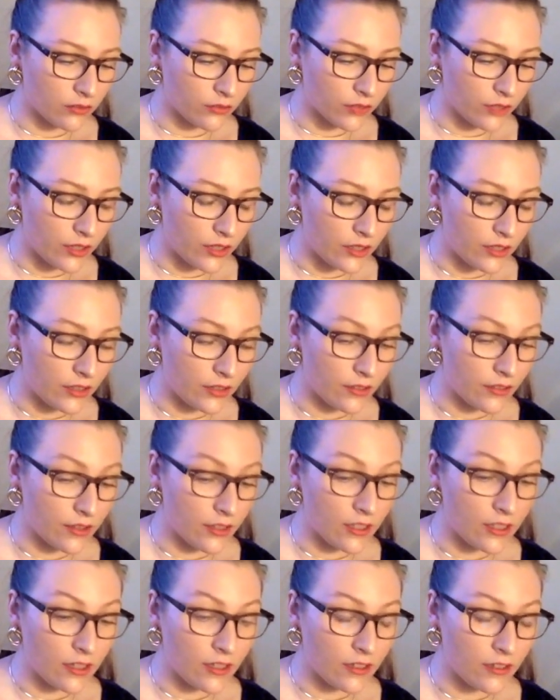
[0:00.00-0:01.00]
read
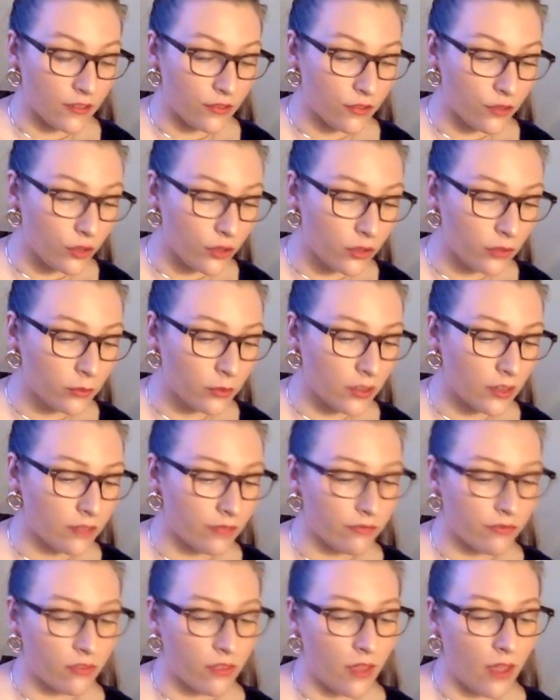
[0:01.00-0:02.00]
the third
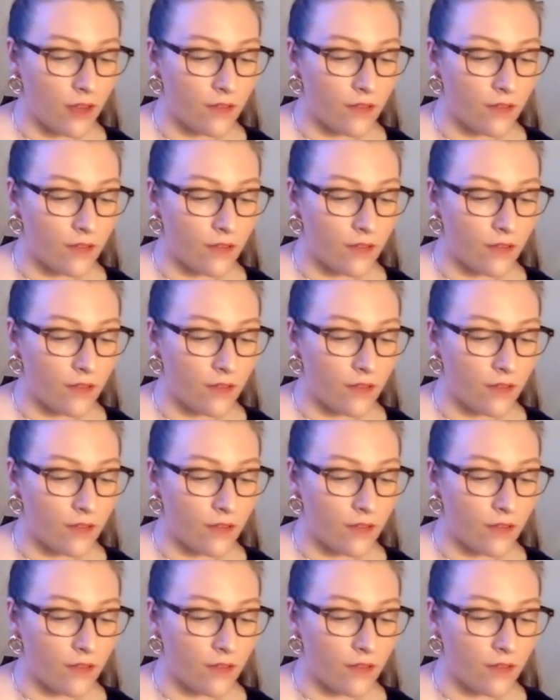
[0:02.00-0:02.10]
one,